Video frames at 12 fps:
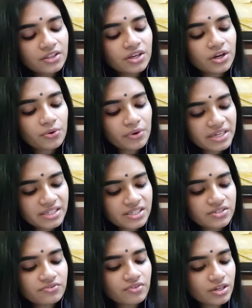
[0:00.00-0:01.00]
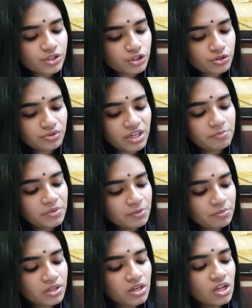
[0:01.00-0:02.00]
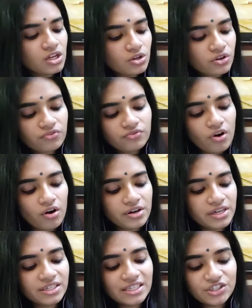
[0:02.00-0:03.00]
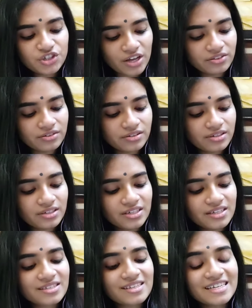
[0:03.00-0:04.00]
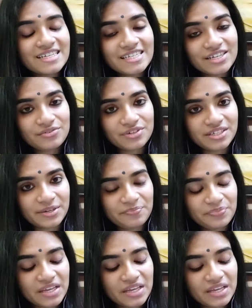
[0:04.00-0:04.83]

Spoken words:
The greatest virtue that people look for in each other is integrity.